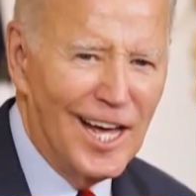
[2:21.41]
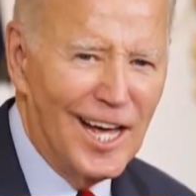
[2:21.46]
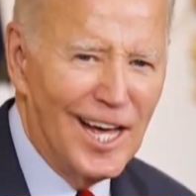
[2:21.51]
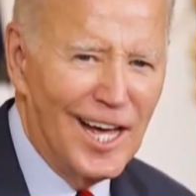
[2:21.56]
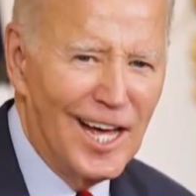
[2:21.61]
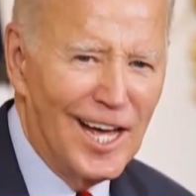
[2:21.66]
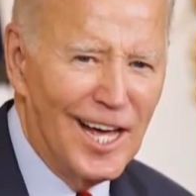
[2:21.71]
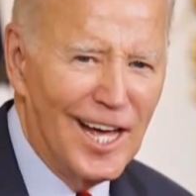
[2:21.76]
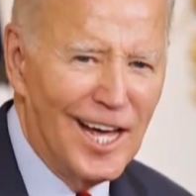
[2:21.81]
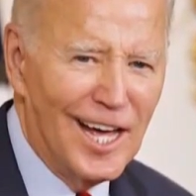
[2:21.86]

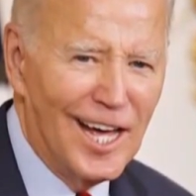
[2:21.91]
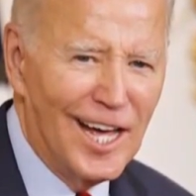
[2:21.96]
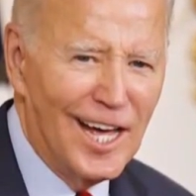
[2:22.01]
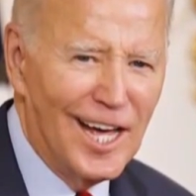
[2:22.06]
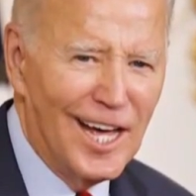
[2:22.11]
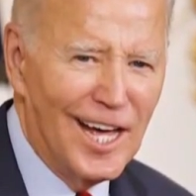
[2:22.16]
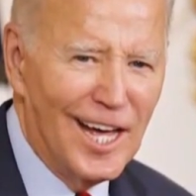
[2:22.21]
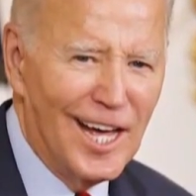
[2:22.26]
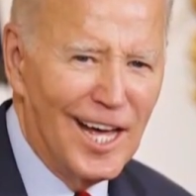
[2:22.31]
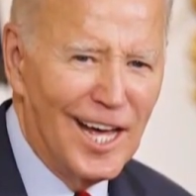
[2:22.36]

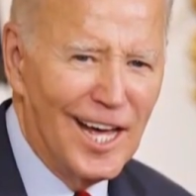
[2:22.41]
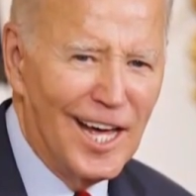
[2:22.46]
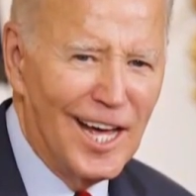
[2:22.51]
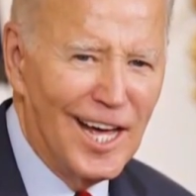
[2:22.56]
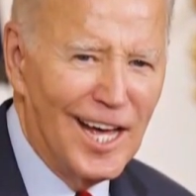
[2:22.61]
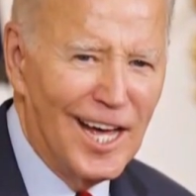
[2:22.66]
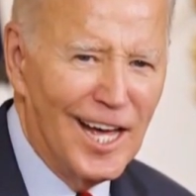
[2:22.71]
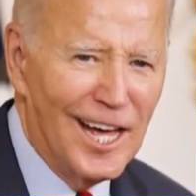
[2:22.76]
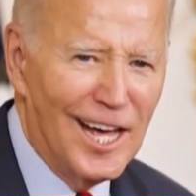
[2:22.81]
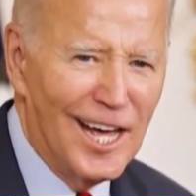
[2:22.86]

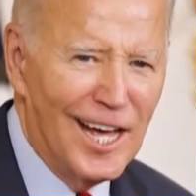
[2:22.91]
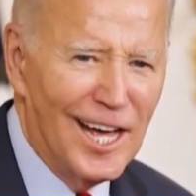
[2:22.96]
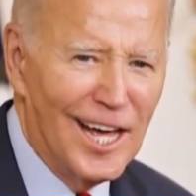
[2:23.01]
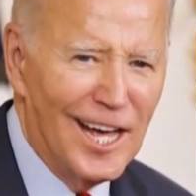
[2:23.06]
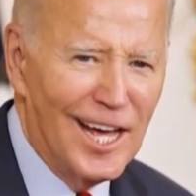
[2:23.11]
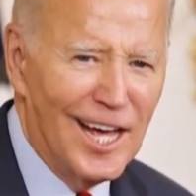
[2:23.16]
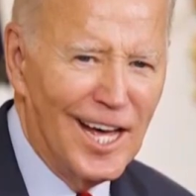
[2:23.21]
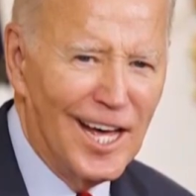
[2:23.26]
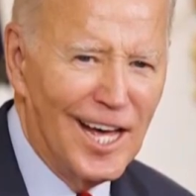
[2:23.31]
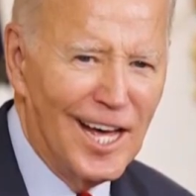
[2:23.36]

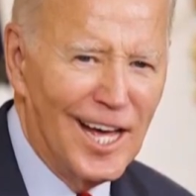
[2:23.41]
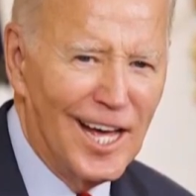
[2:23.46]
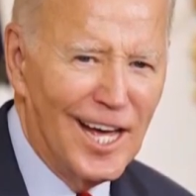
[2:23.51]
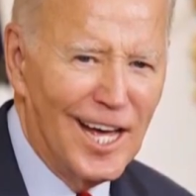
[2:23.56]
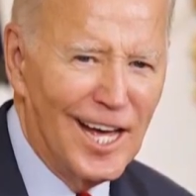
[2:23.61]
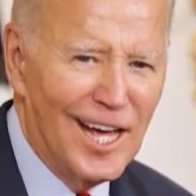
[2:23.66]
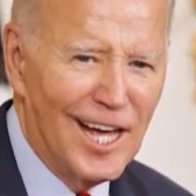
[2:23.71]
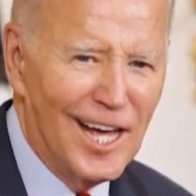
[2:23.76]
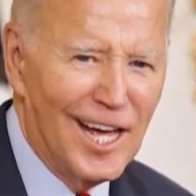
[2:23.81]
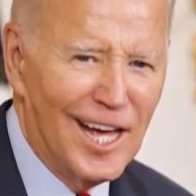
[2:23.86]

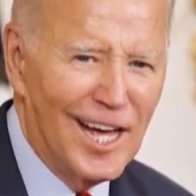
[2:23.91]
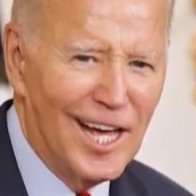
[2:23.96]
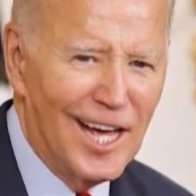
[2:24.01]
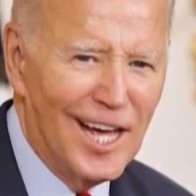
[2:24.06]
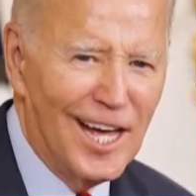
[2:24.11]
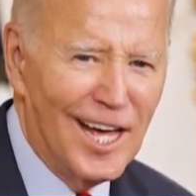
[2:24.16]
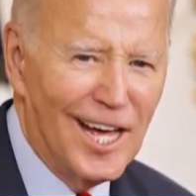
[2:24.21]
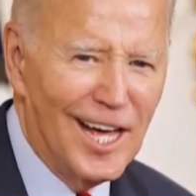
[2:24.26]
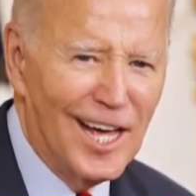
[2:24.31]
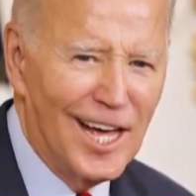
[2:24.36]

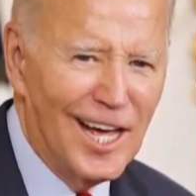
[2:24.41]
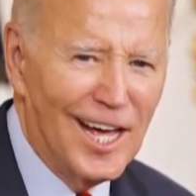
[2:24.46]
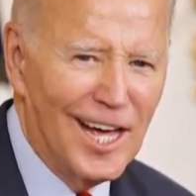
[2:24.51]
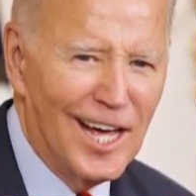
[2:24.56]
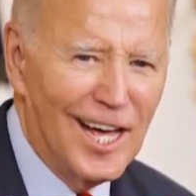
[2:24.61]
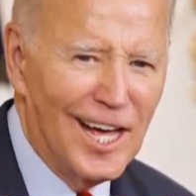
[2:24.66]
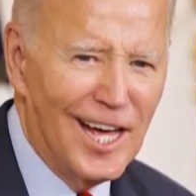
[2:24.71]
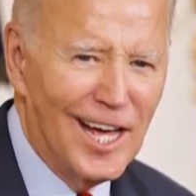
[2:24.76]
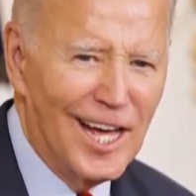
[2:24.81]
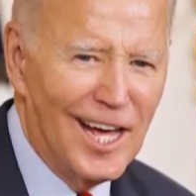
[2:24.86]

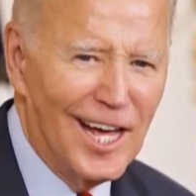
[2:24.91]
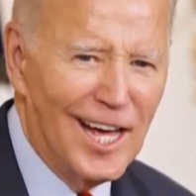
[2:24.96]
(not speaking)